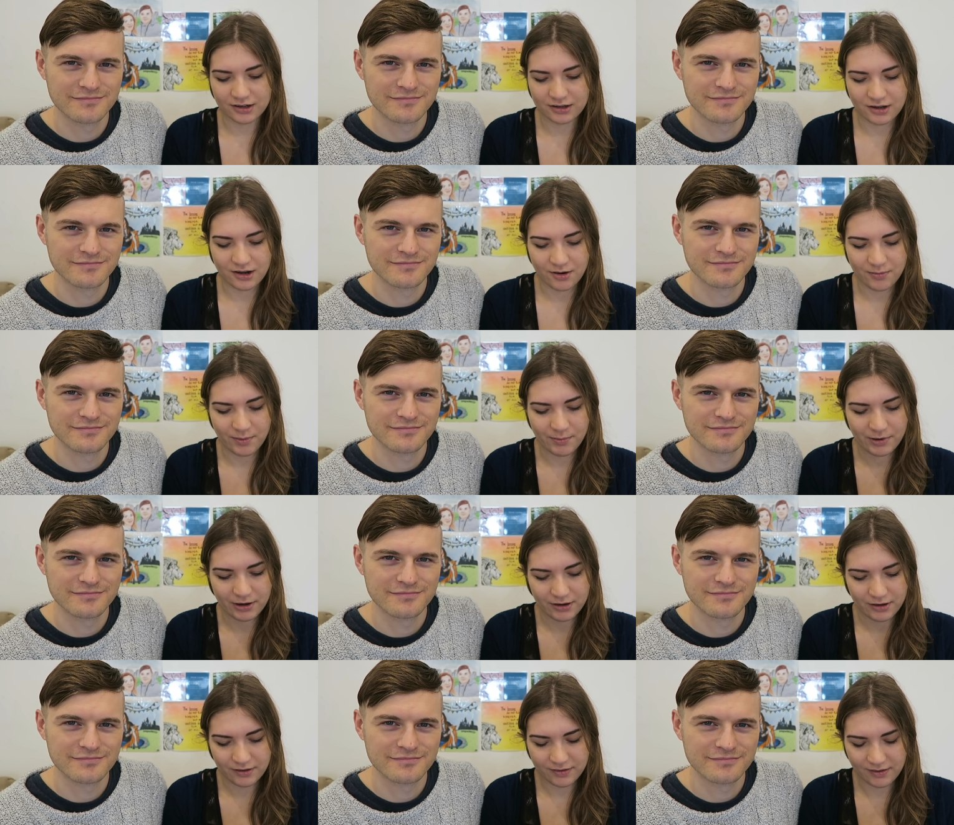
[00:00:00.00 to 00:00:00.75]
Speaker 1: can't remember
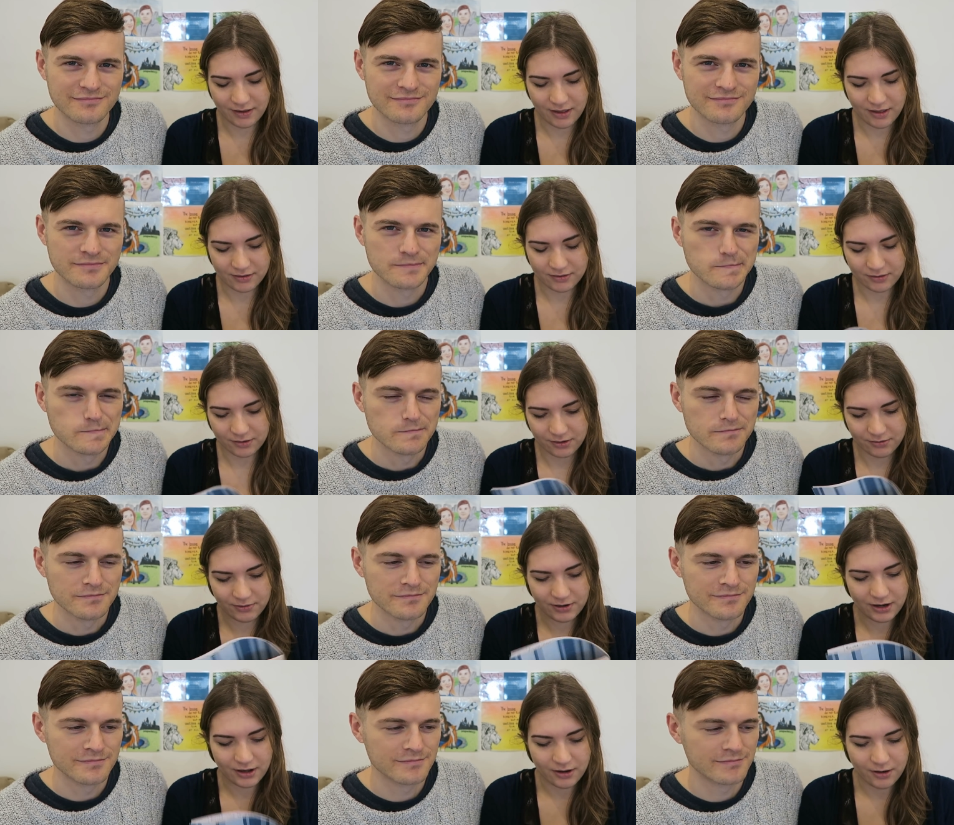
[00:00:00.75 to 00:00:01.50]
how you say it, so I'm gonna
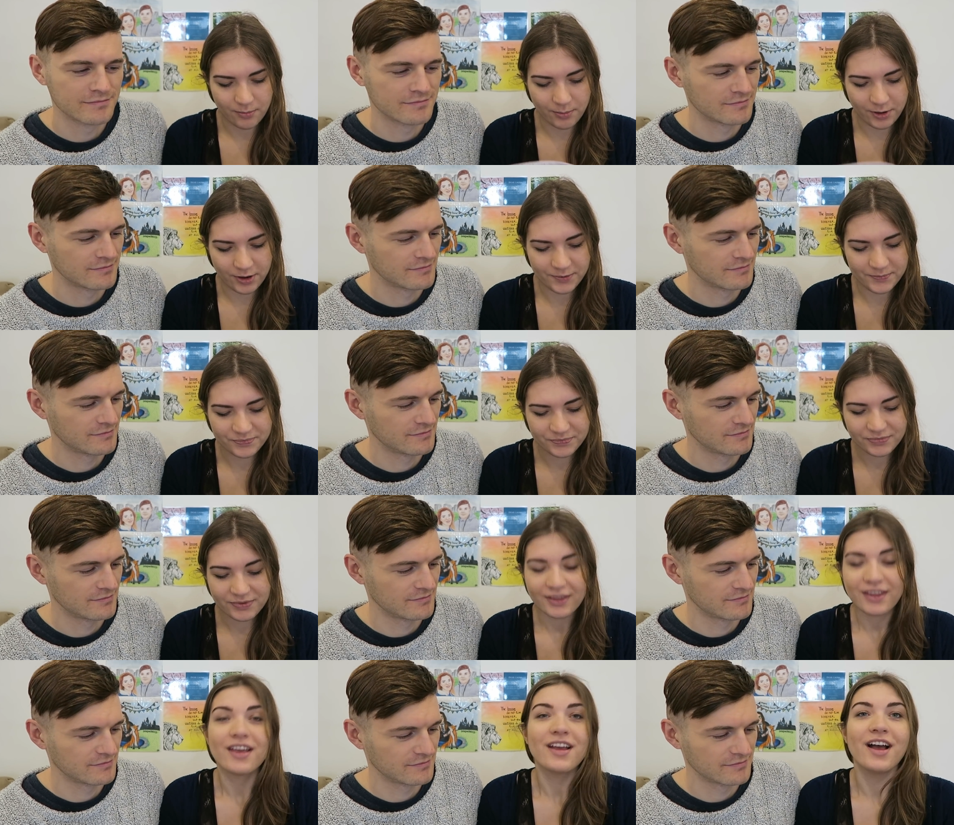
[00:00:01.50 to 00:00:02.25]
read it out, but
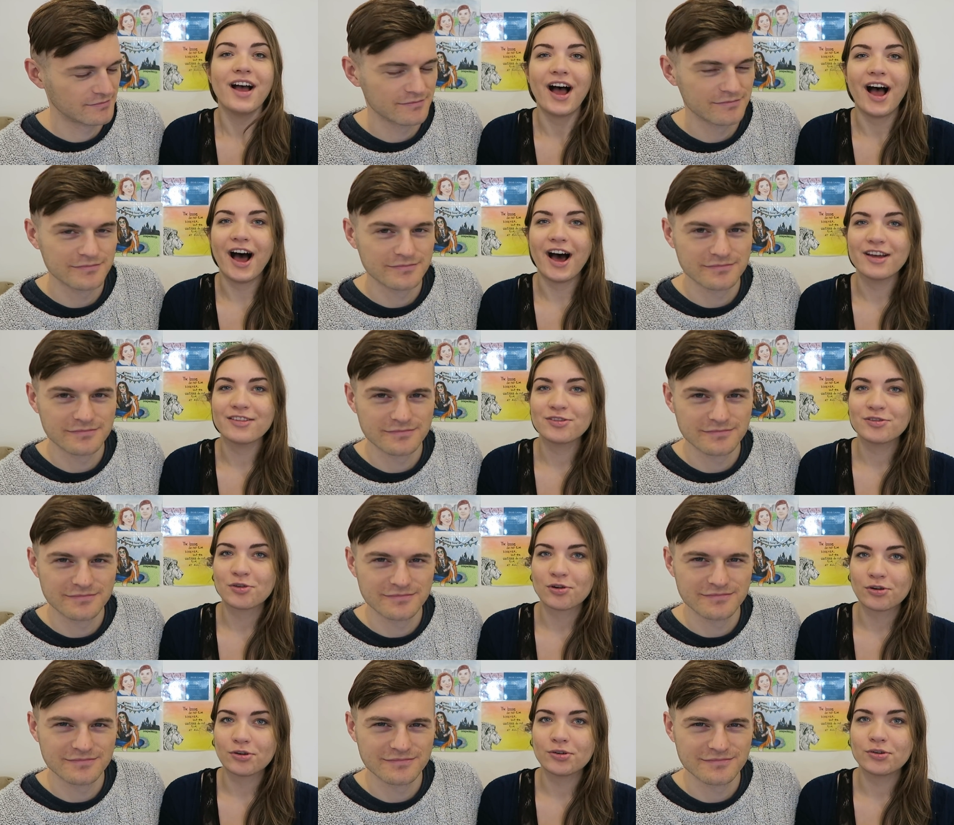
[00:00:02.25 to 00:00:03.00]
A
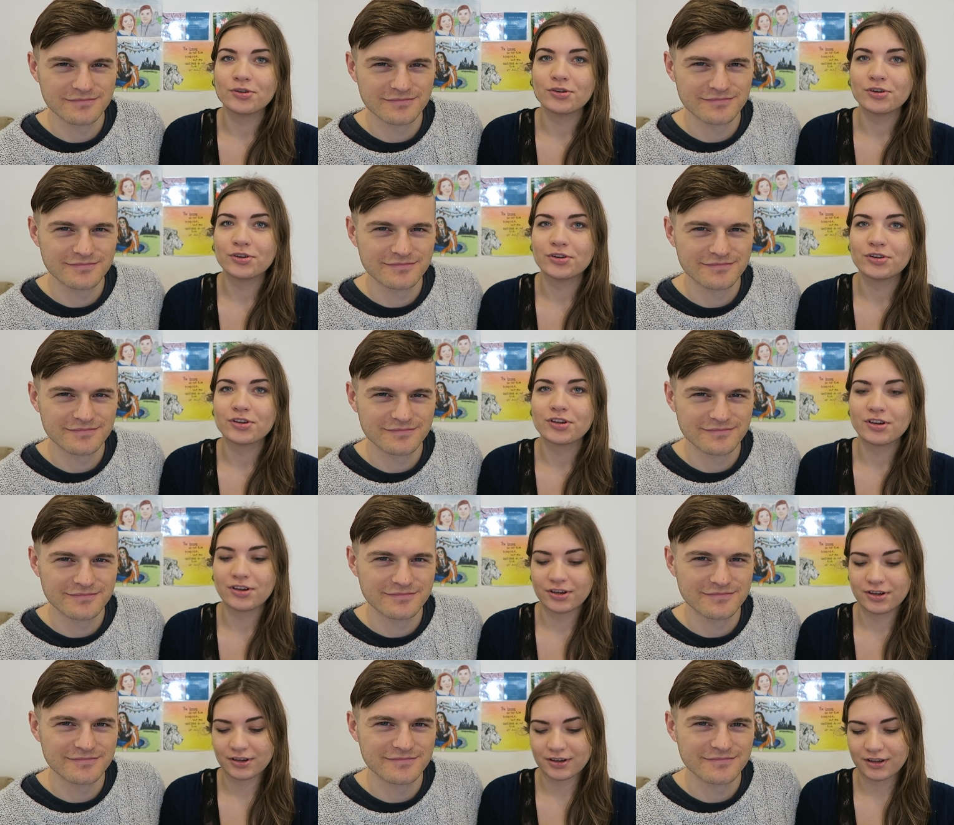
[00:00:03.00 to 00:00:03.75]
trónok